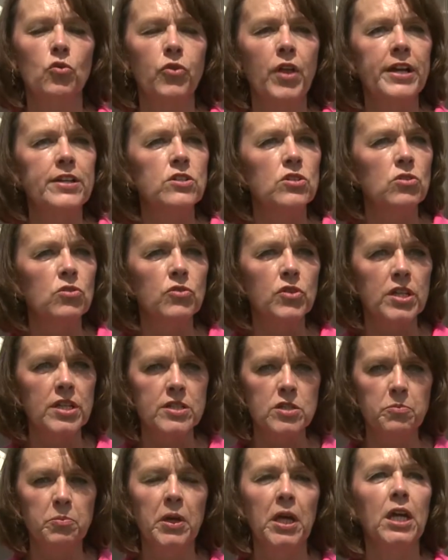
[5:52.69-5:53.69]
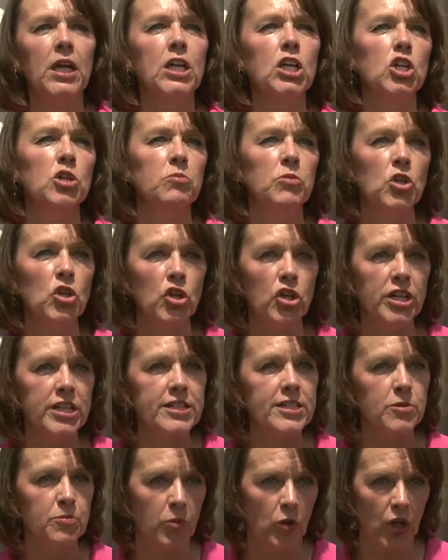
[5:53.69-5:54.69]
they do these big community
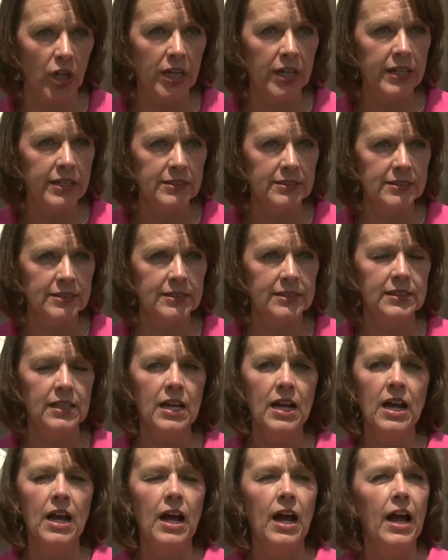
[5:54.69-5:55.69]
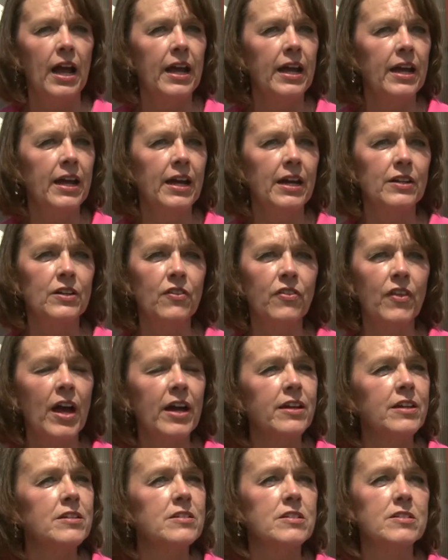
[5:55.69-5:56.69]
sprayings. And
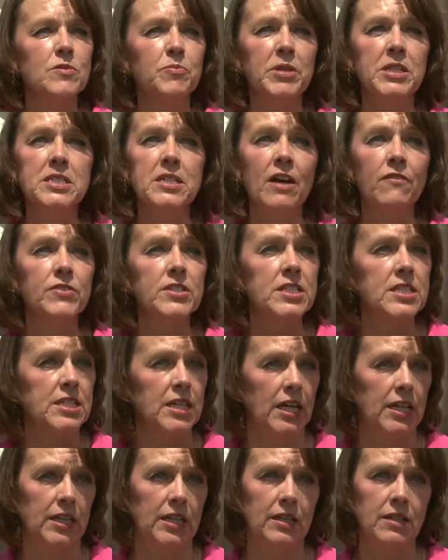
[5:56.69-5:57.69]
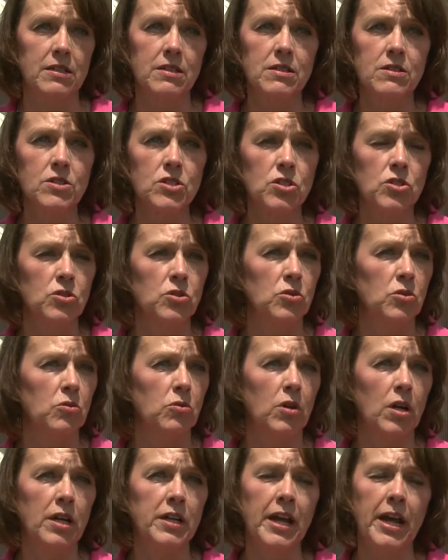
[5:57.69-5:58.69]
that can just be devastating
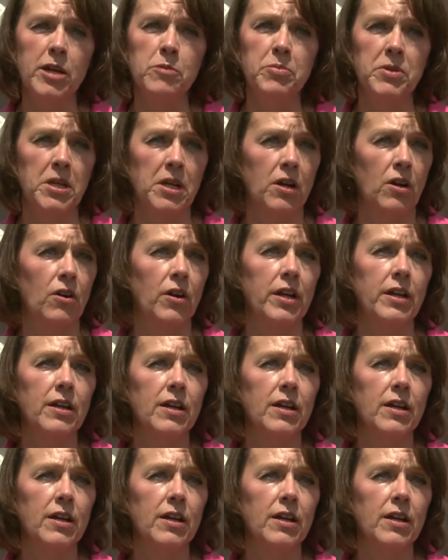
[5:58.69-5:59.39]
to an apiary.